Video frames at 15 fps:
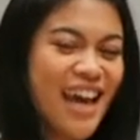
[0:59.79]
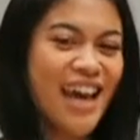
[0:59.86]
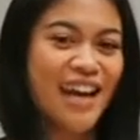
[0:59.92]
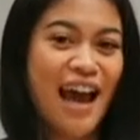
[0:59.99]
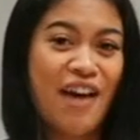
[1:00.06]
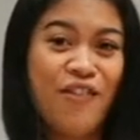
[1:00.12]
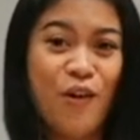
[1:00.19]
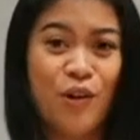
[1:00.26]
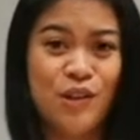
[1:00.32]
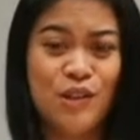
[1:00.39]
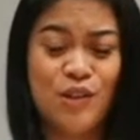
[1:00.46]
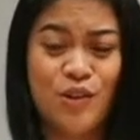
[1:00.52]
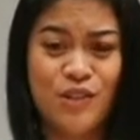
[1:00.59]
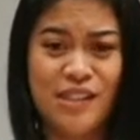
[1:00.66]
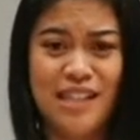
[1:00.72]
and I've
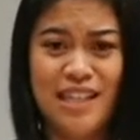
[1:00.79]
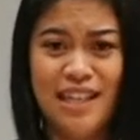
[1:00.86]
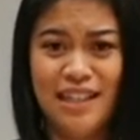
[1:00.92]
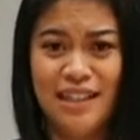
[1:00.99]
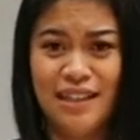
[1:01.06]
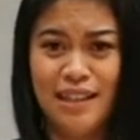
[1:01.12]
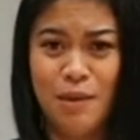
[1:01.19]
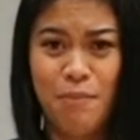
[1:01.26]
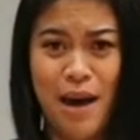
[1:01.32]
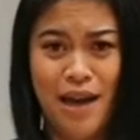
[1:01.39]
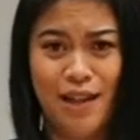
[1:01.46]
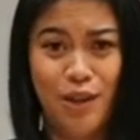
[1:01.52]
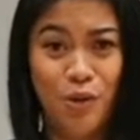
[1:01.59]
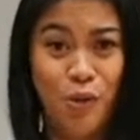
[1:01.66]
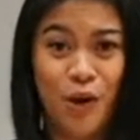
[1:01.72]
also seen the bad
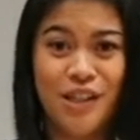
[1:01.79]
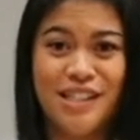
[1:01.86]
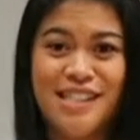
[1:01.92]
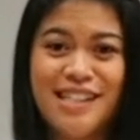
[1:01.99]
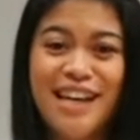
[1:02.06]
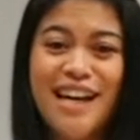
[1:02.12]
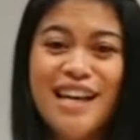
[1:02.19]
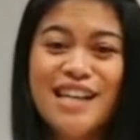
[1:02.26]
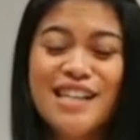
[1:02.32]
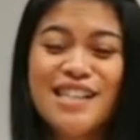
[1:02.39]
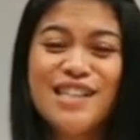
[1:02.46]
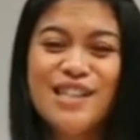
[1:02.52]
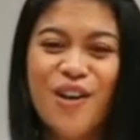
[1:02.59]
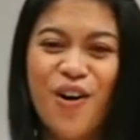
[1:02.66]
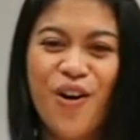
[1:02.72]
and the worst.
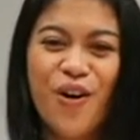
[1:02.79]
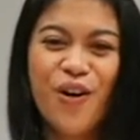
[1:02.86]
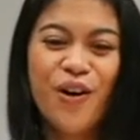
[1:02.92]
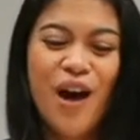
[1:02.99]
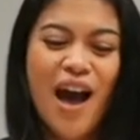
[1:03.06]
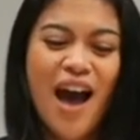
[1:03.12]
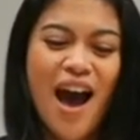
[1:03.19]
So